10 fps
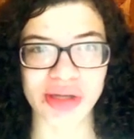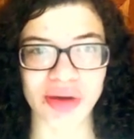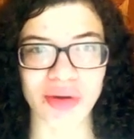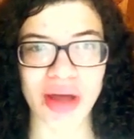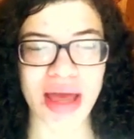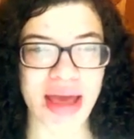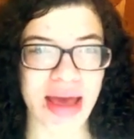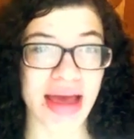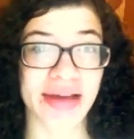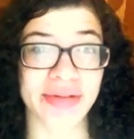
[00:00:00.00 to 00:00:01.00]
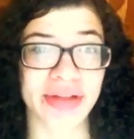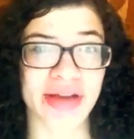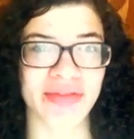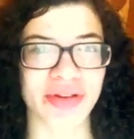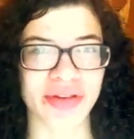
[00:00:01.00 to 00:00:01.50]
So I would
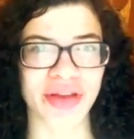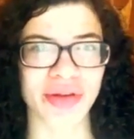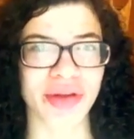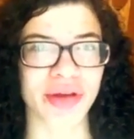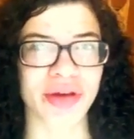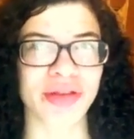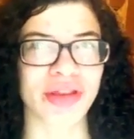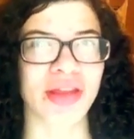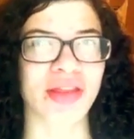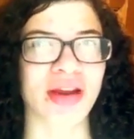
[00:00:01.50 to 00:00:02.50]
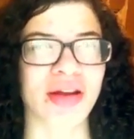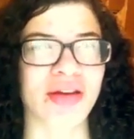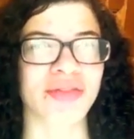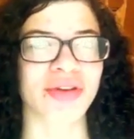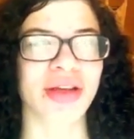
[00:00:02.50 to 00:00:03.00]
never, the only good thing that I
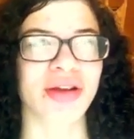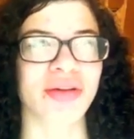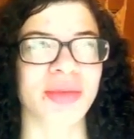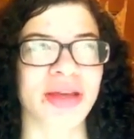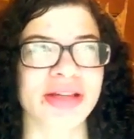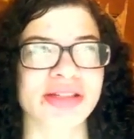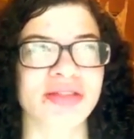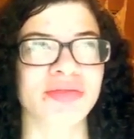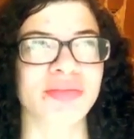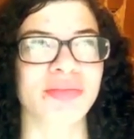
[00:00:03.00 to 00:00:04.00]
ever hear because of